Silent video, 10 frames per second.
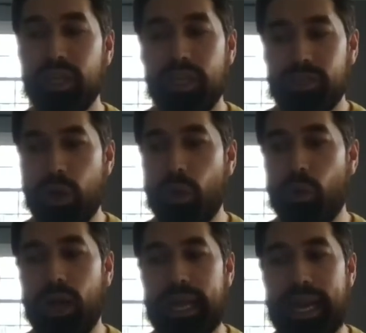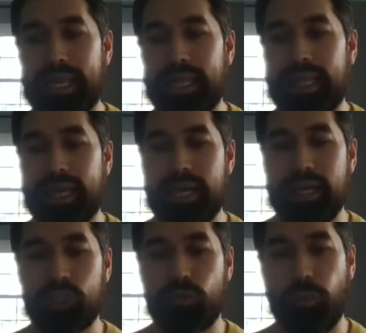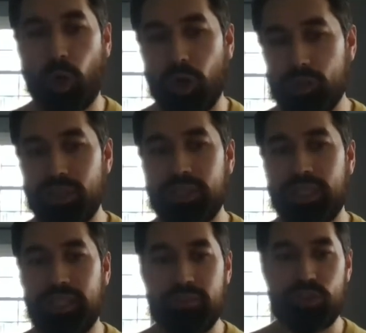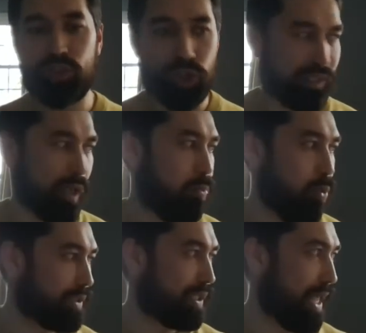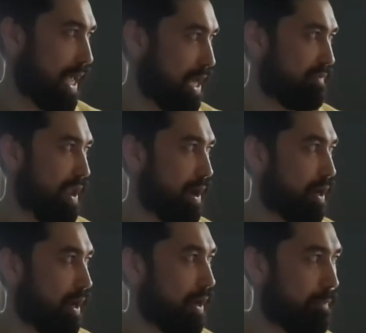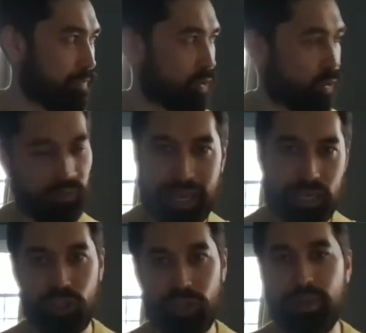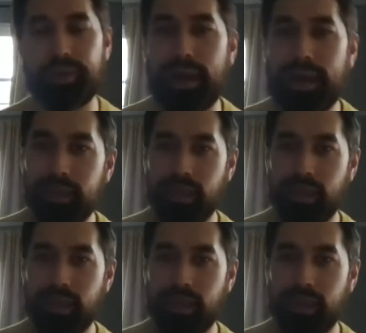So the person that they've just appointed head of their sort of KGB, right?